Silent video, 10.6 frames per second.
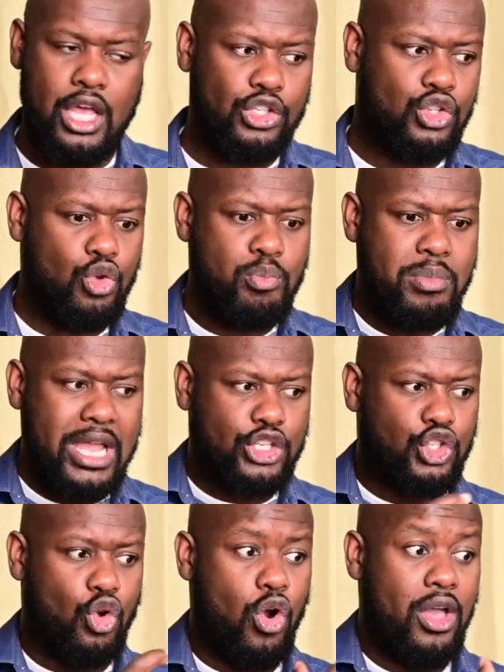to make
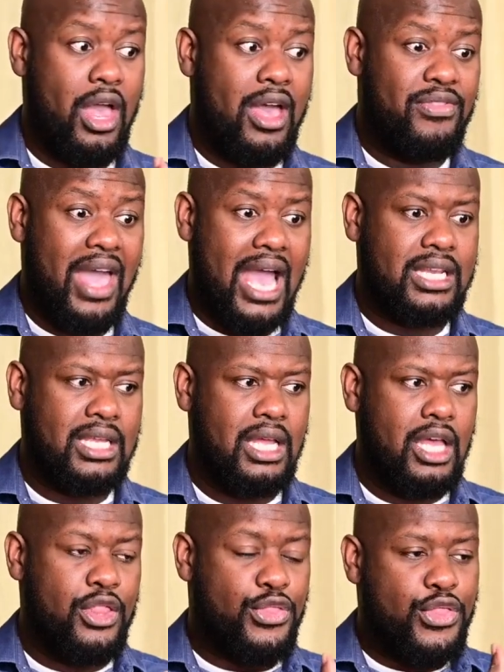sure that
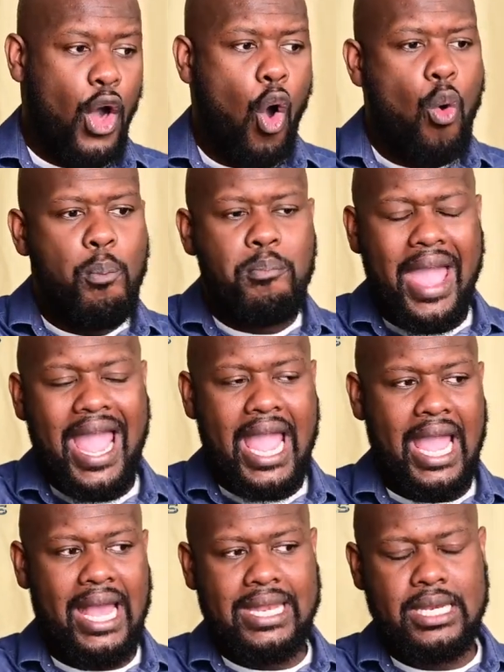though
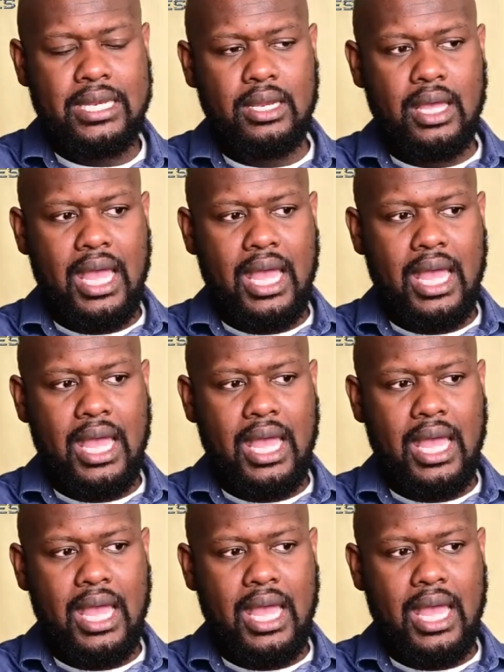man